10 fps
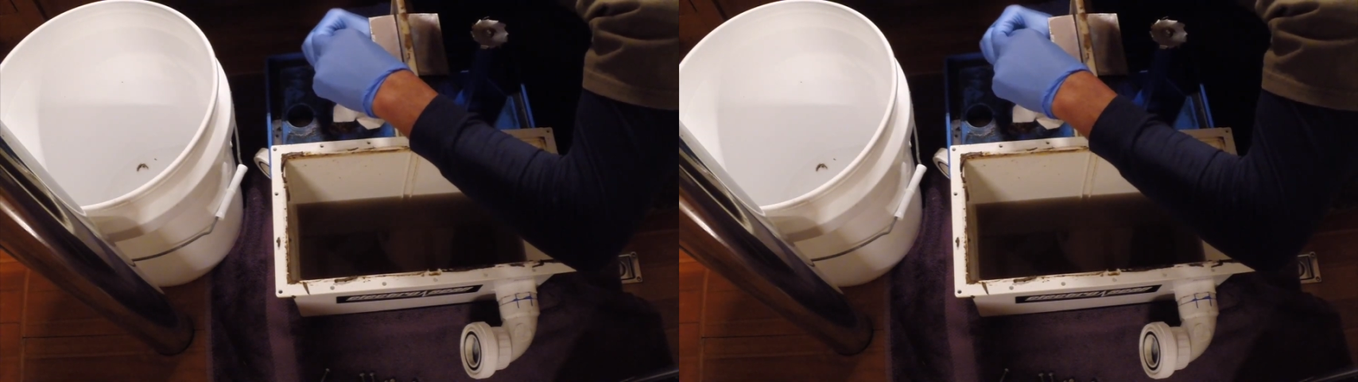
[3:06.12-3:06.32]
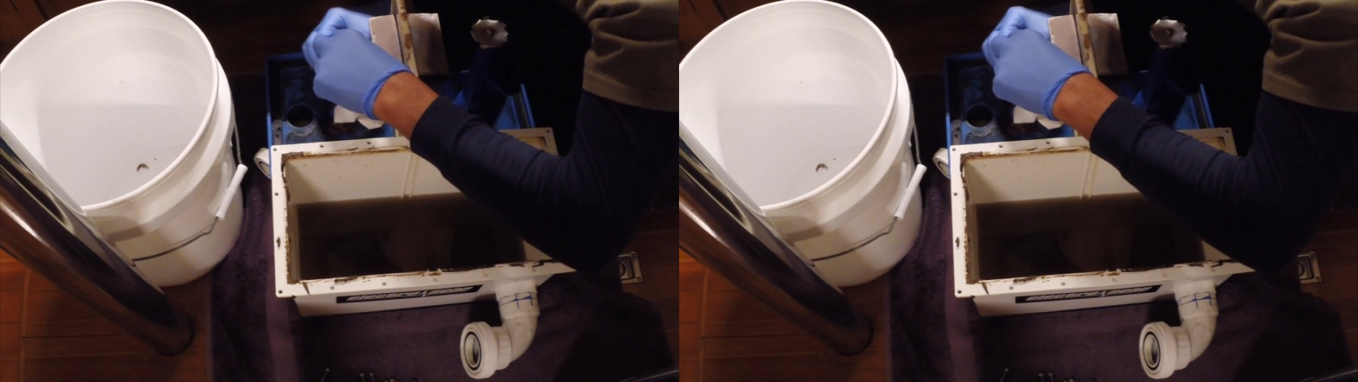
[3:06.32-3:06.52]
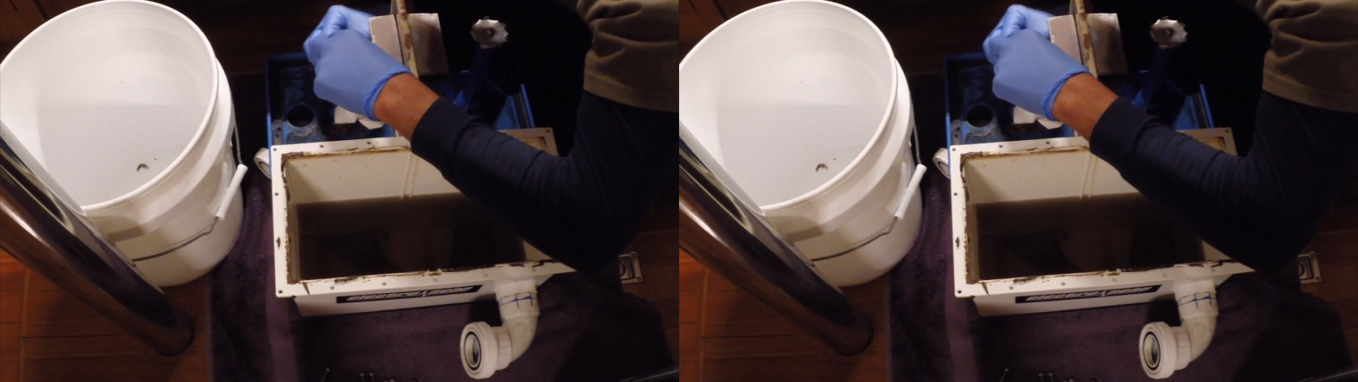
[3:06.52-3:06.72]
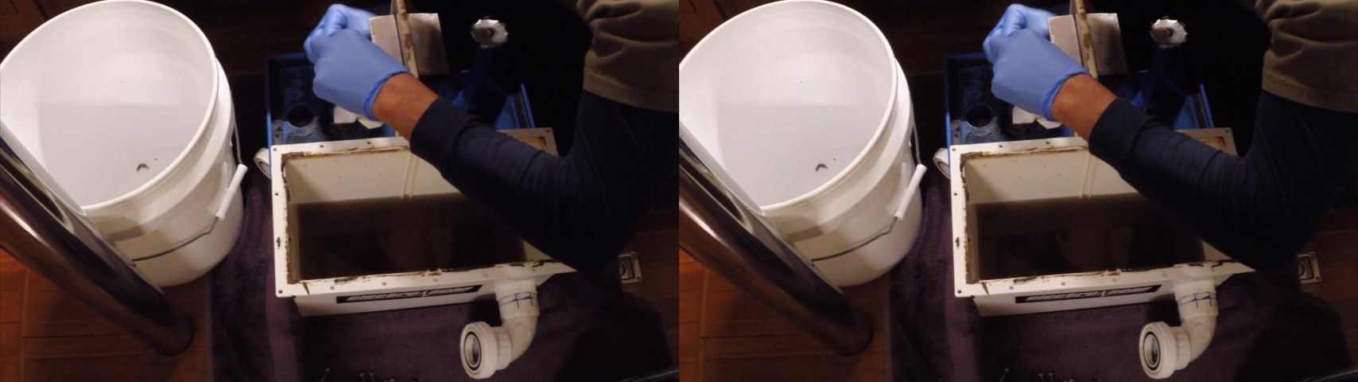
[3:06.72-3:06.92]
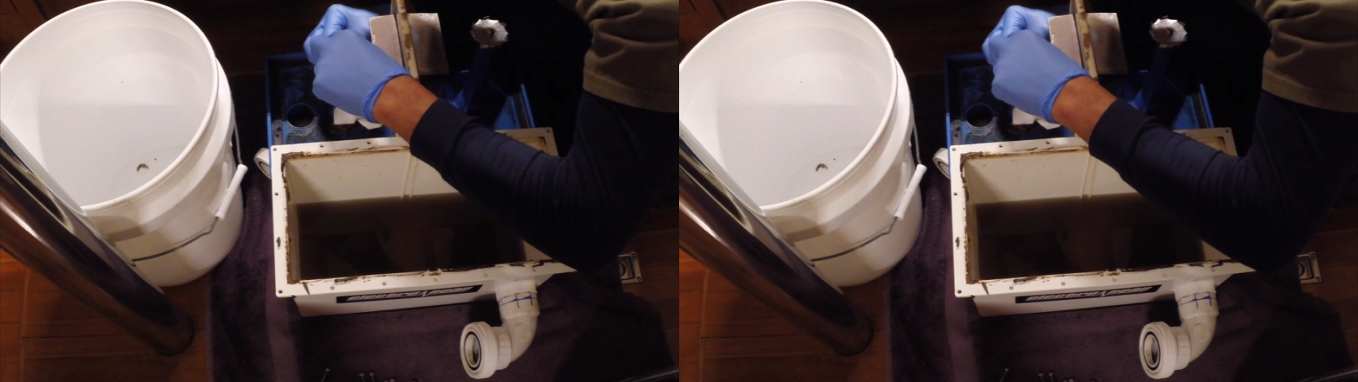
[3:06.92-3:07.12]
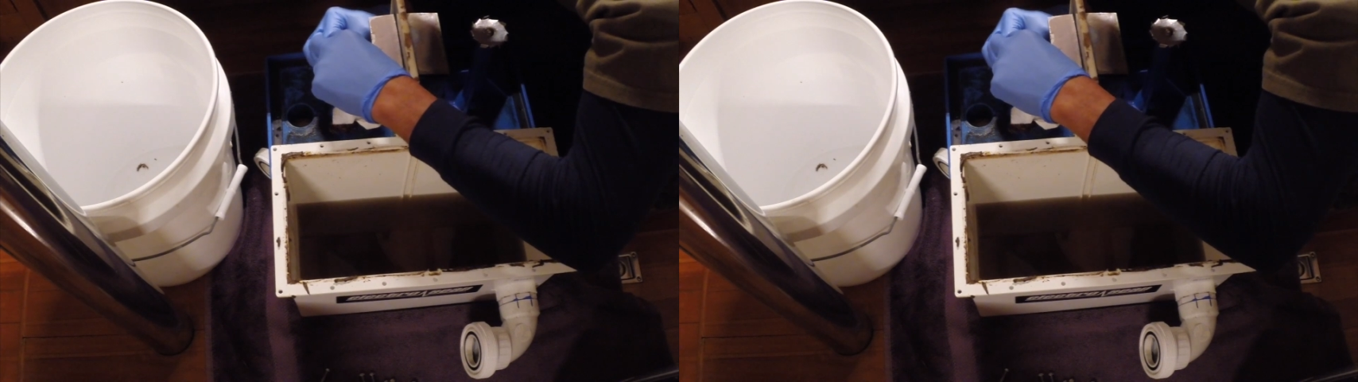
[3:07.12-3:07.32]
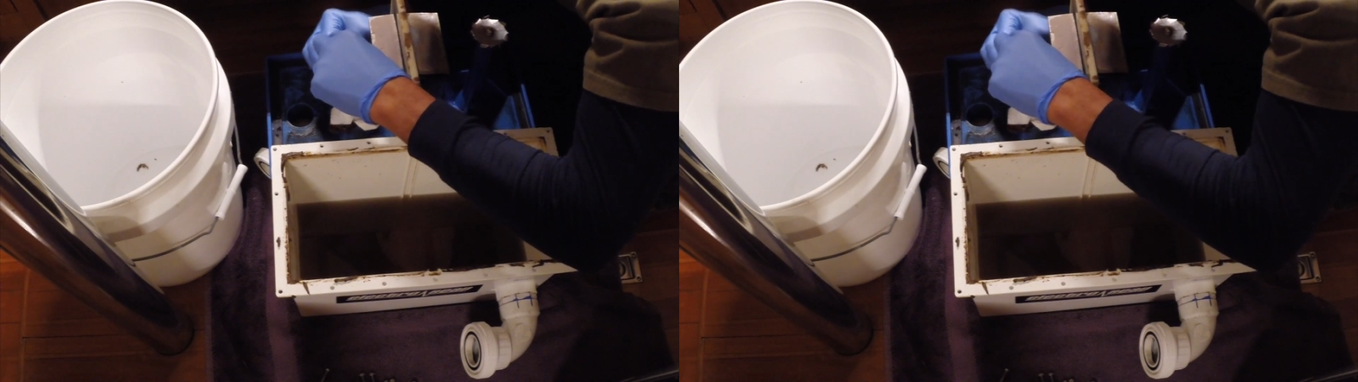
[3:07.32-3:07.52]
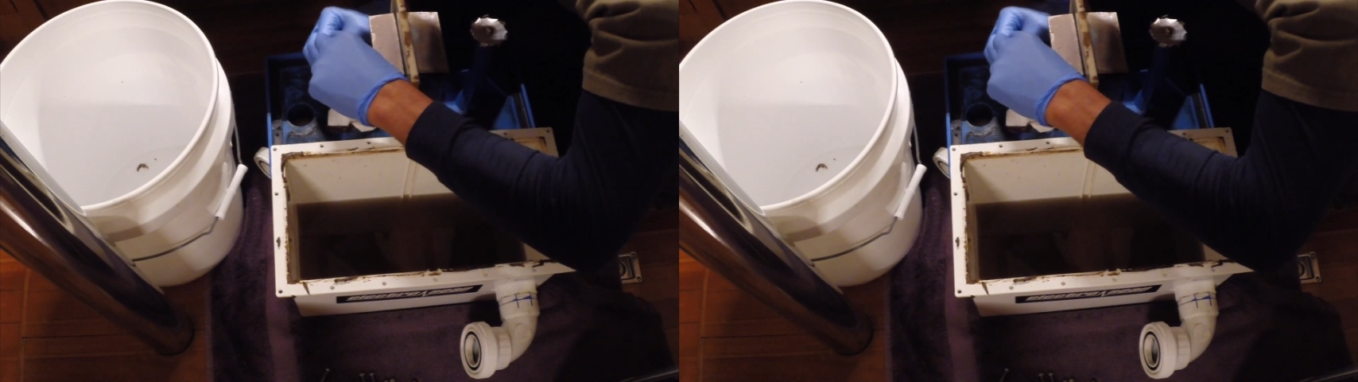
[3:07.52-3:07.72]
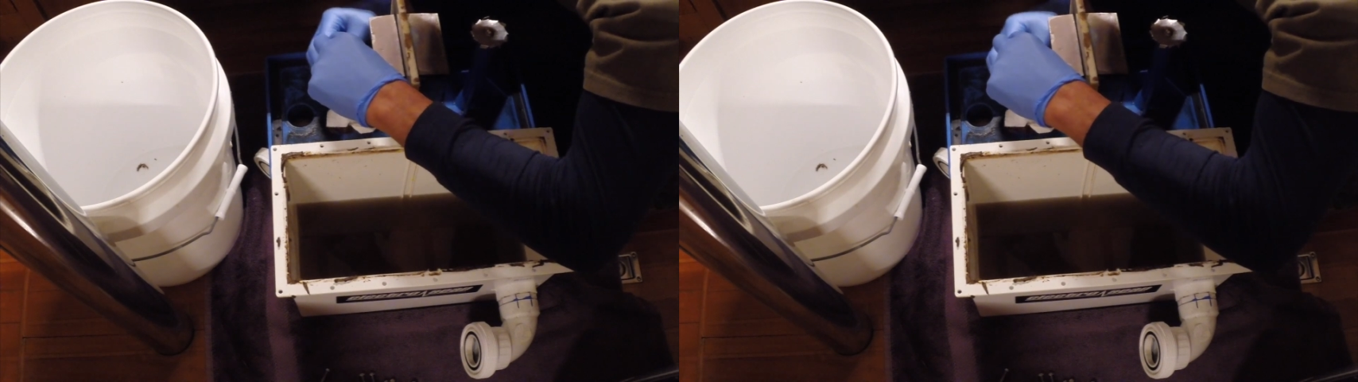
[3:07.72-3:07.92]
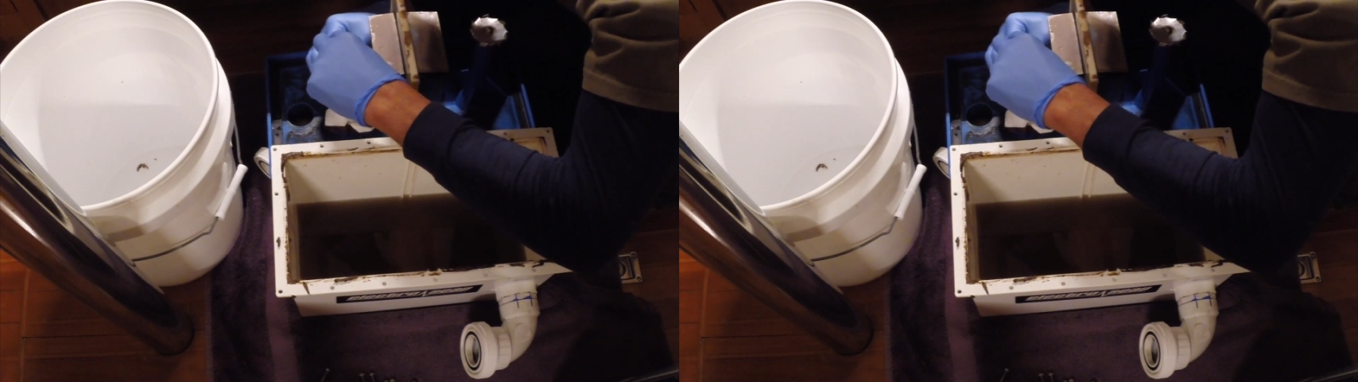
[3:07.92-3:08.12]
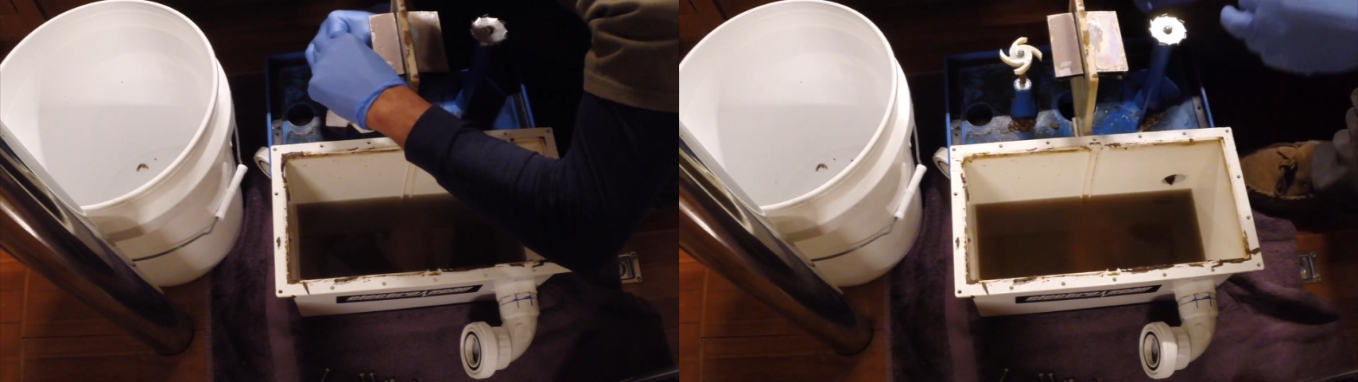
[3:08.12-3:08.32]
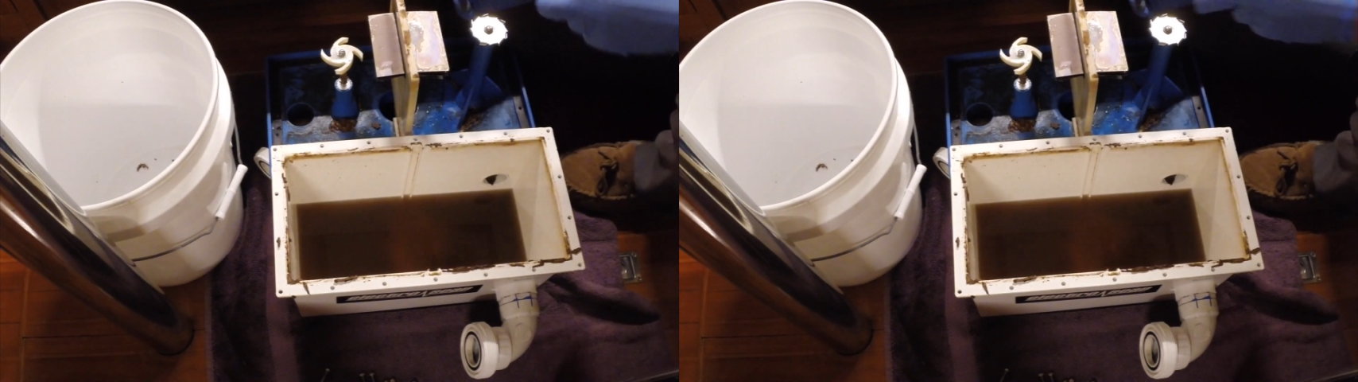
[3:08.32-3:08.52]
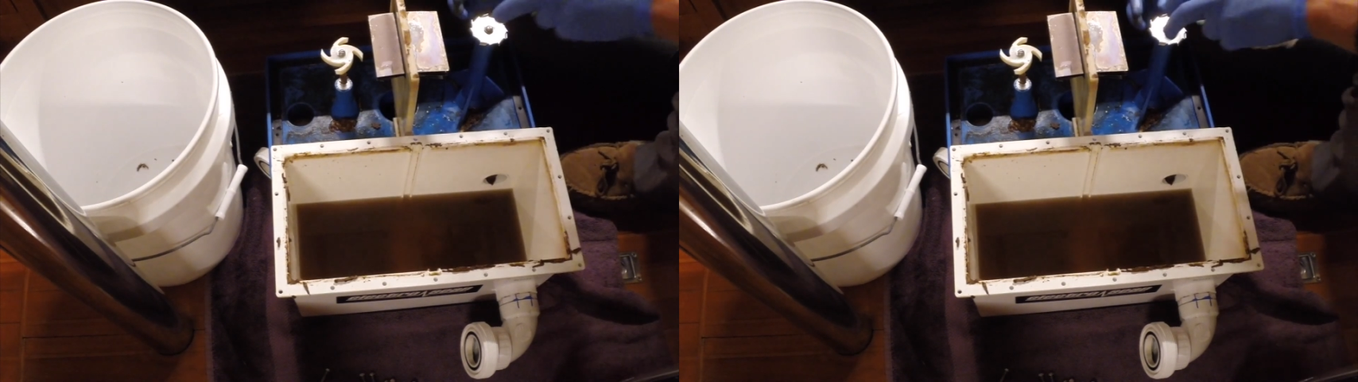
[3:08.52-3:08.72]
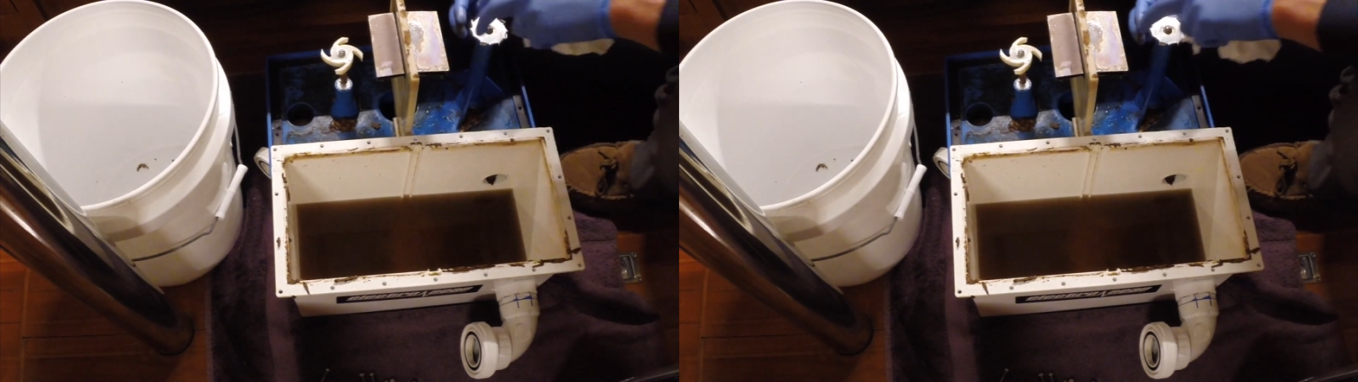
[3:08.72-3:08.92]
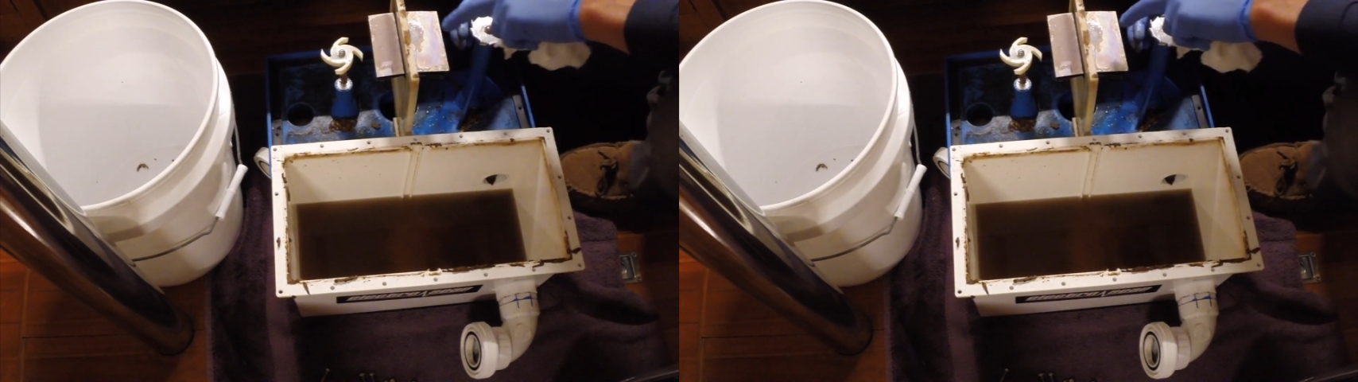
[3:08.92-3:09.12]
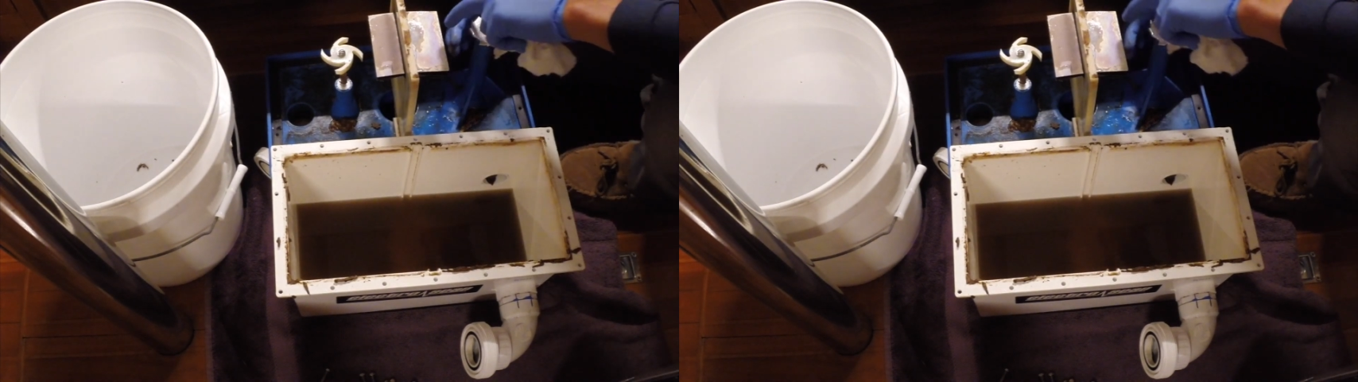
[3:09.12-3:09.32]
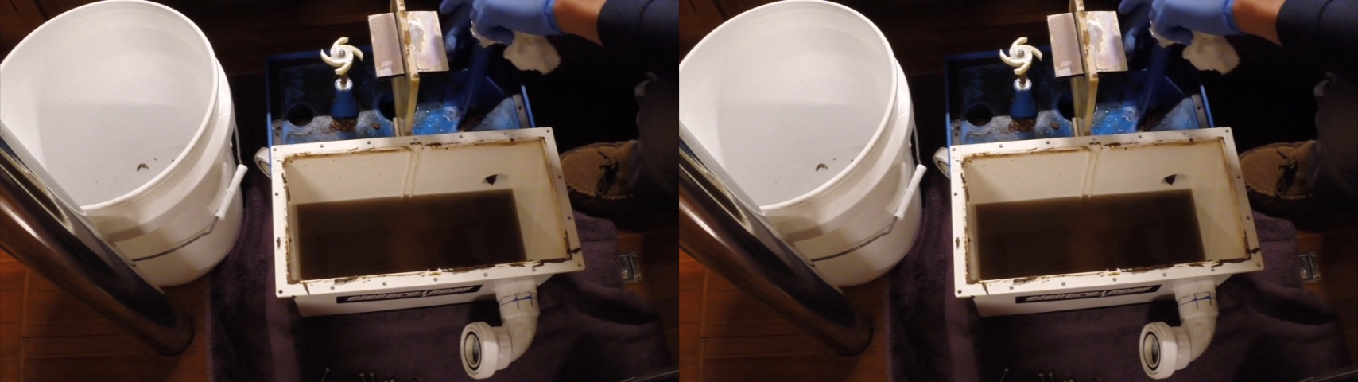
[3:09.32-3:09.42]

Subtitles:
(no speaker visible)